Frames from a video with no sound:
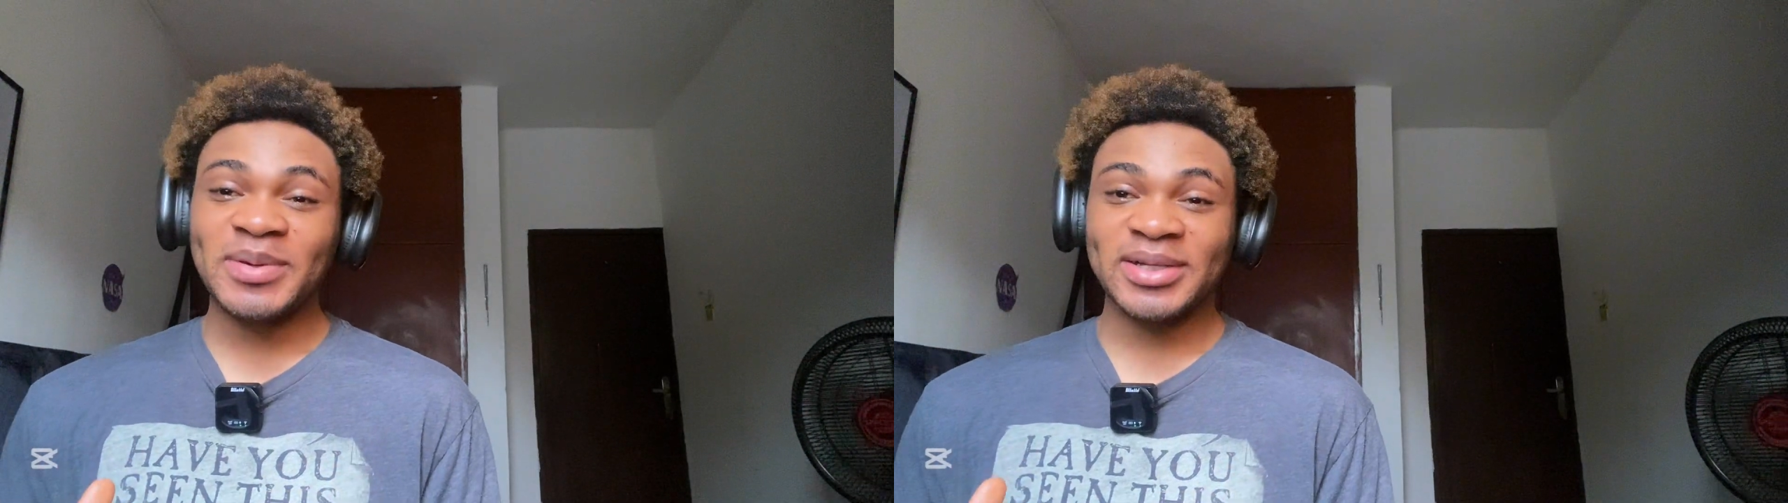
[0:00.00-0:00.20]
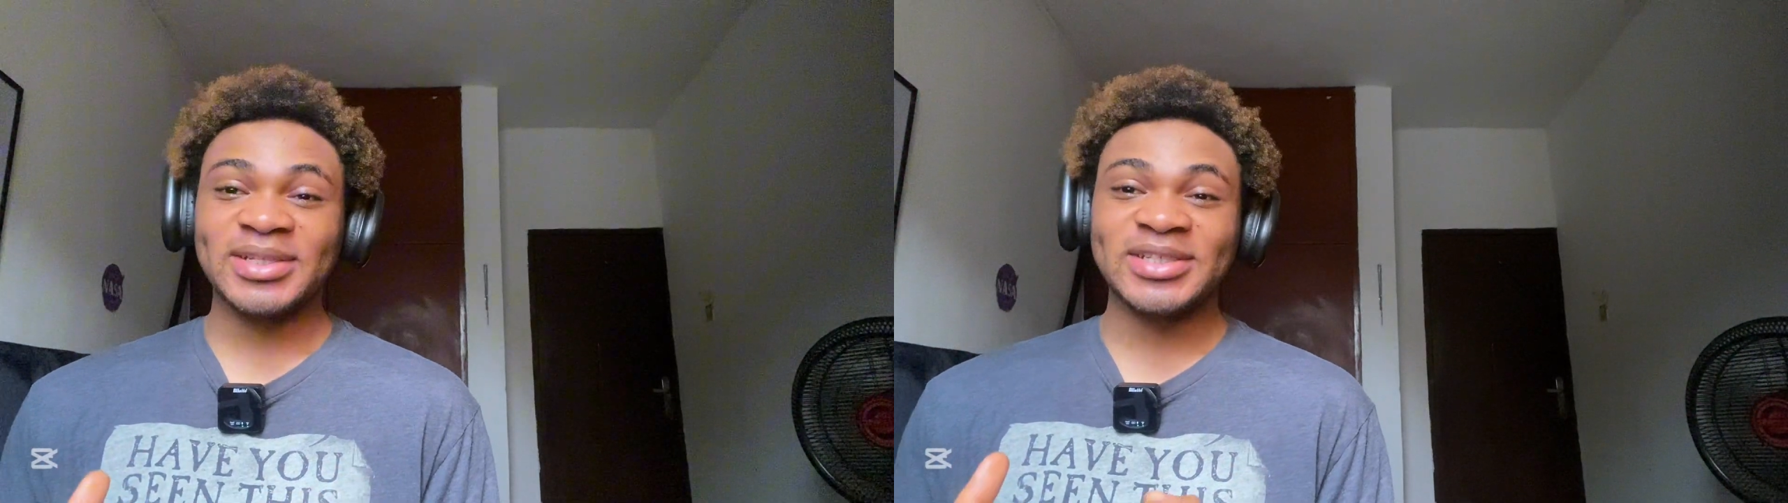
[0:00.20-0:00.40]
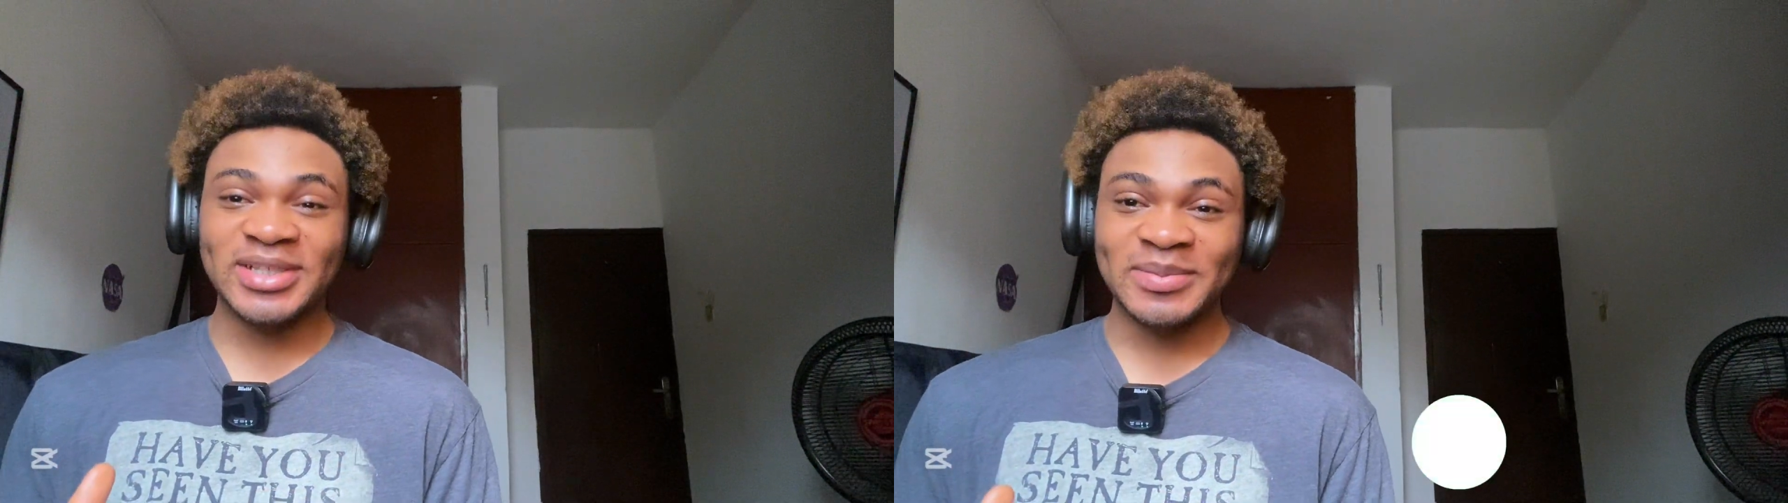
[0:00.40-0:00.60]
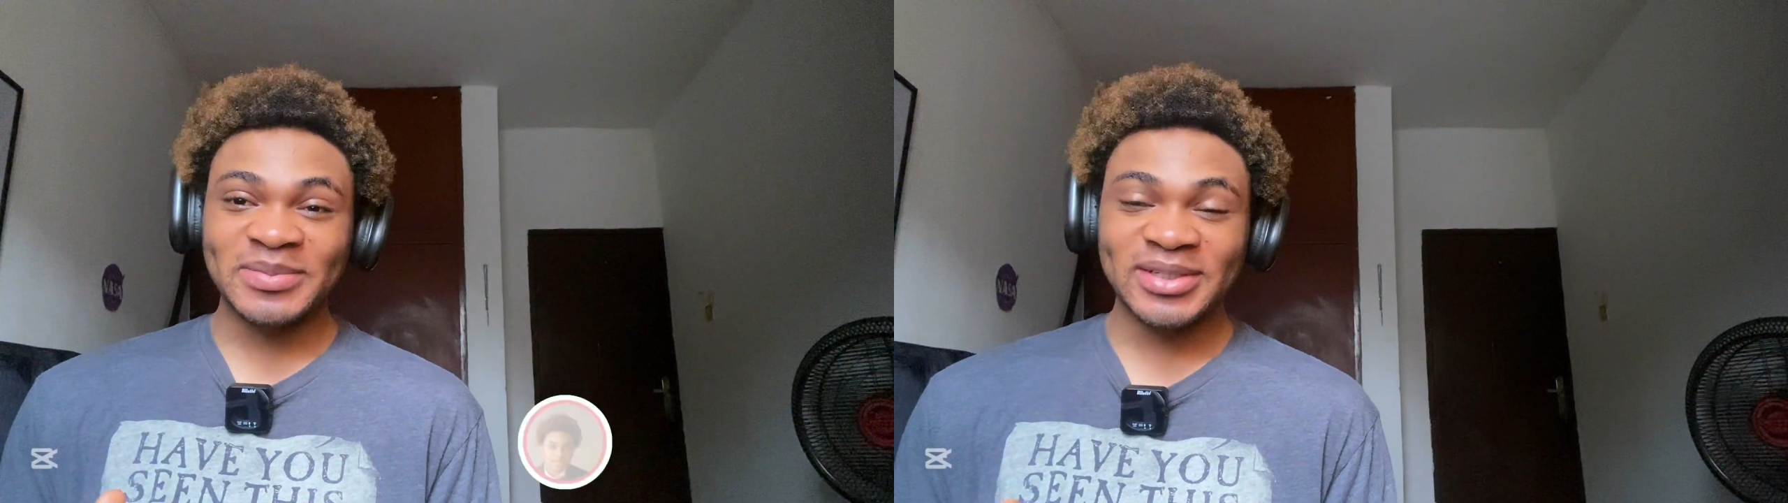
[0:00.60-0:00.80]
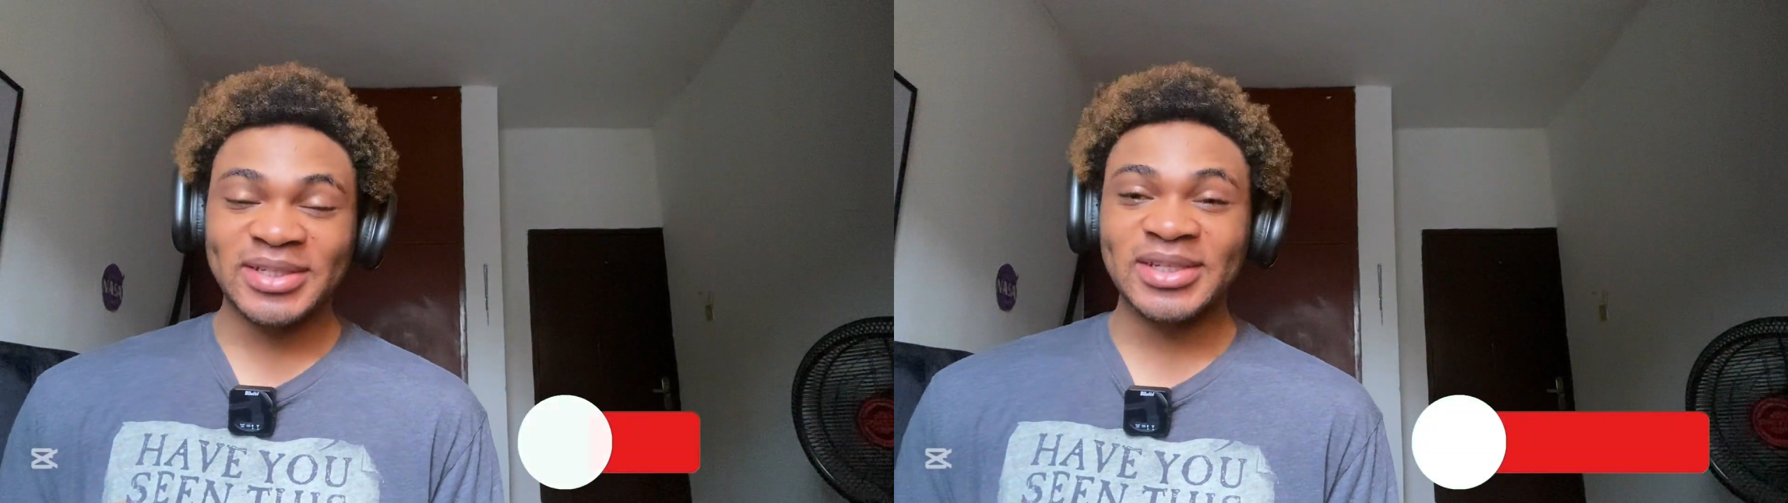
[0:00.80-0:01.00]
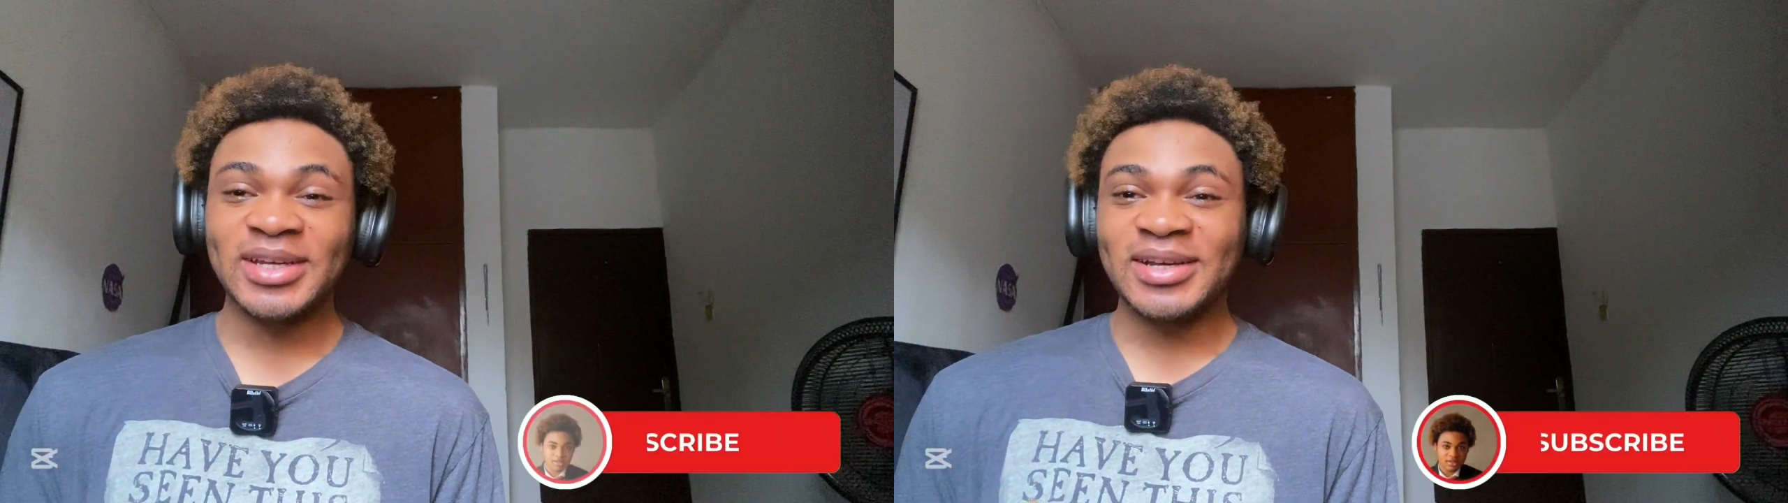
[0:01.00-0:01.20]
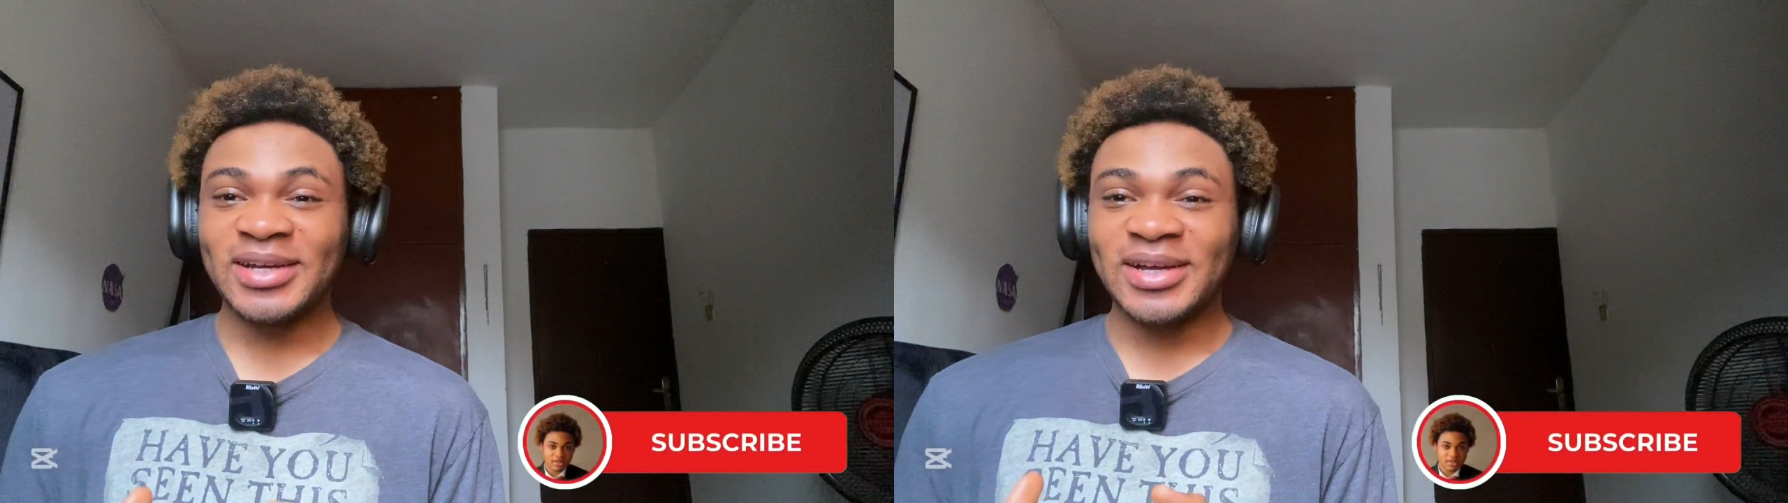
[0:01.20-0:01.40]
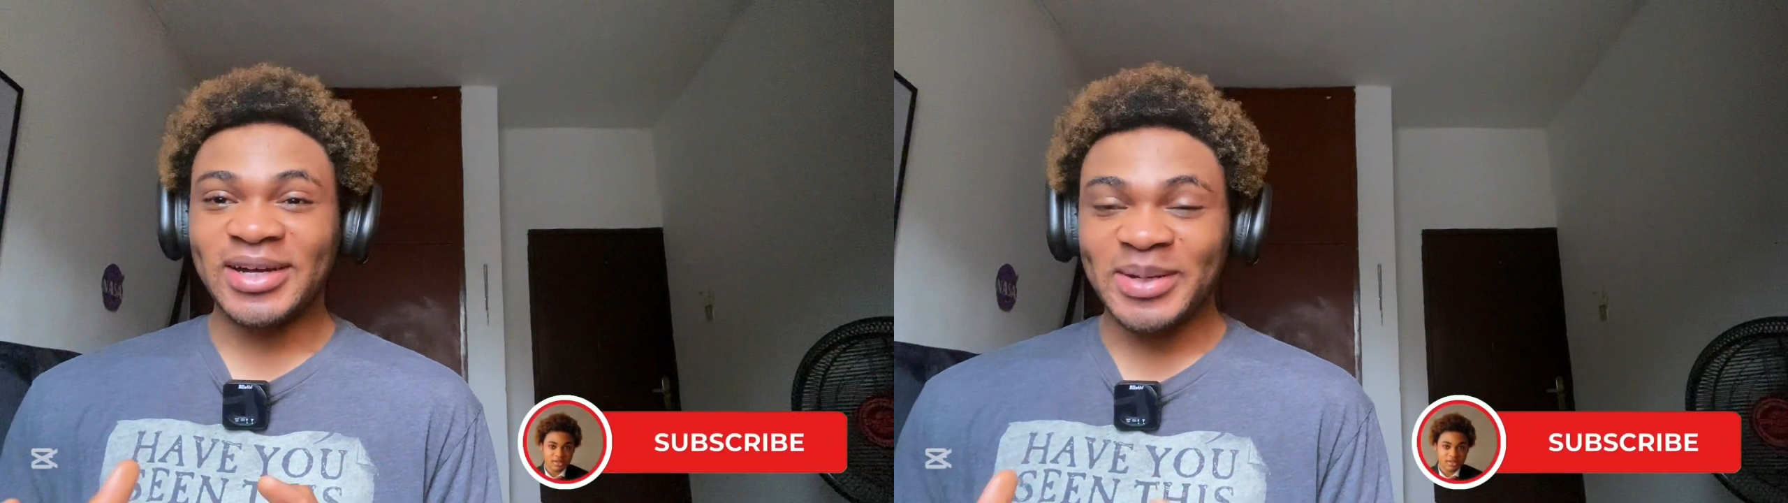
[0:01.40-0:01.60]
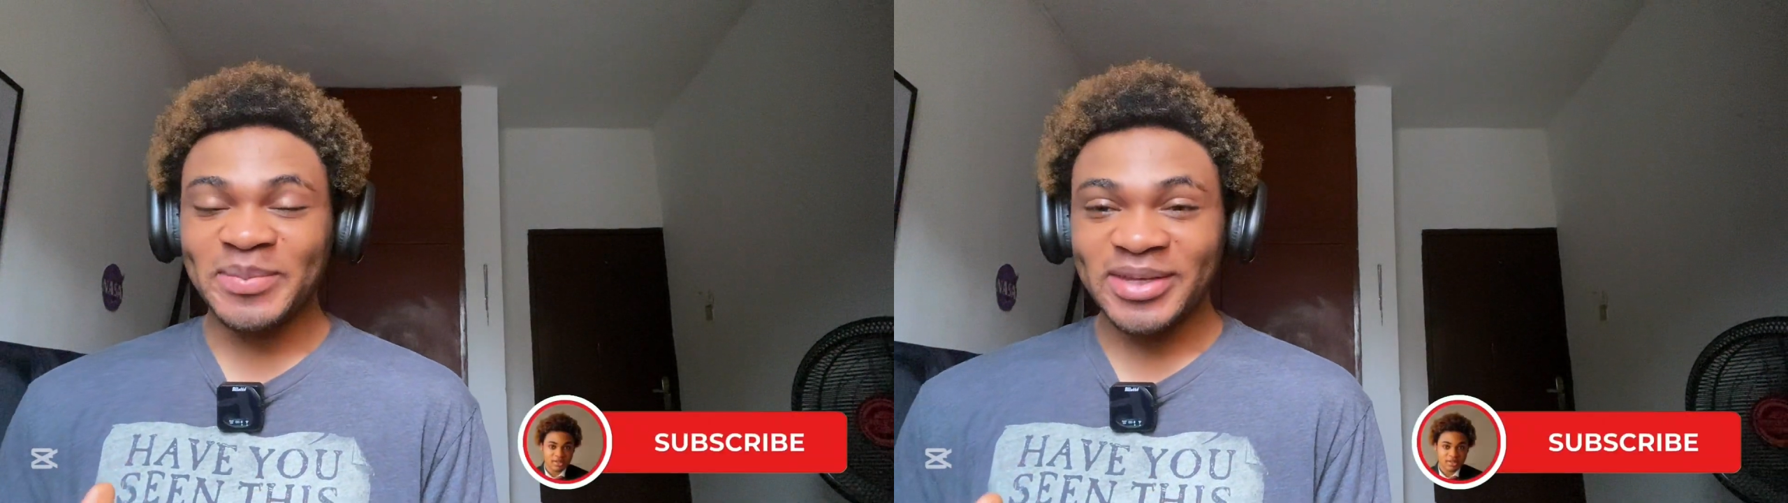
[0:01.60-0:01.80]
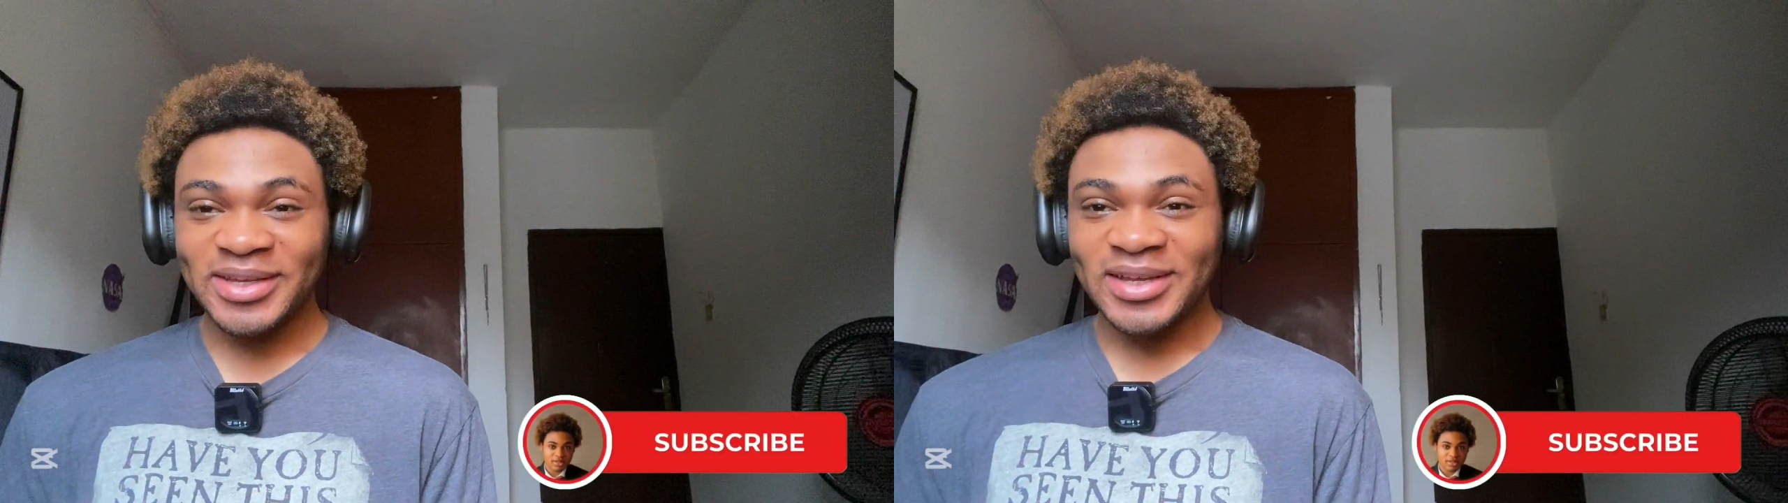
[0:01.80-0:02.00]
by the Germany
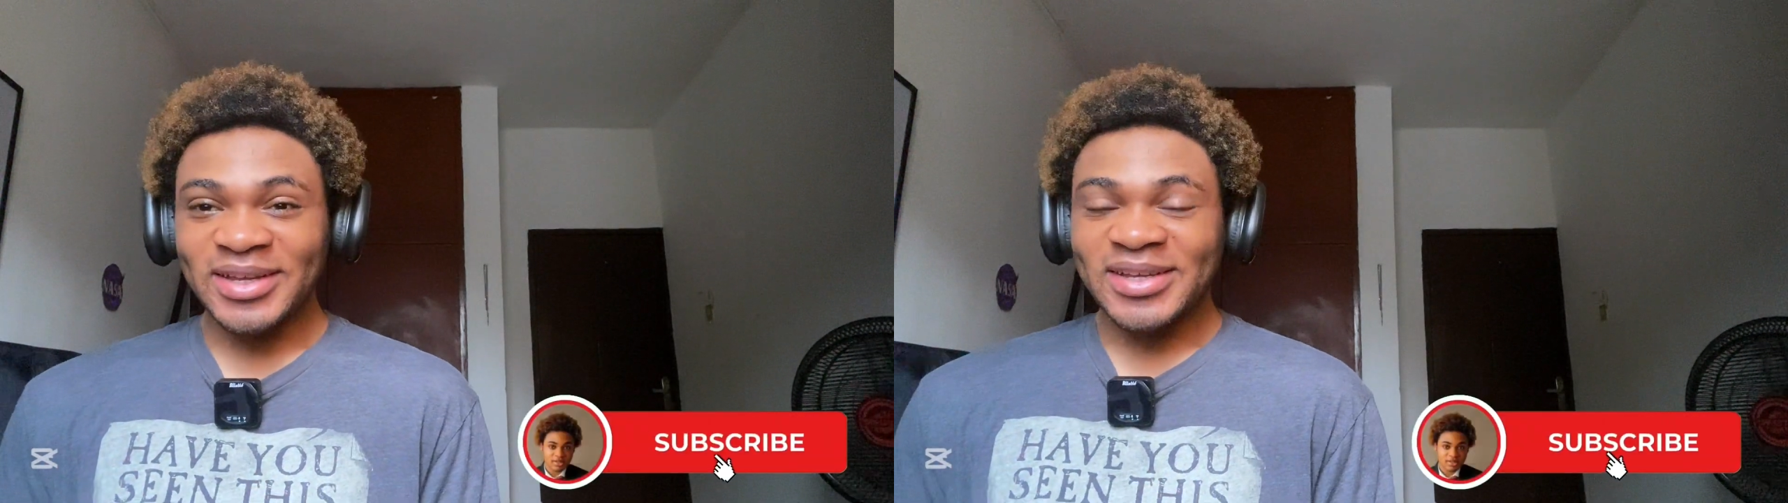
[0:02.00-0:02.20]
army.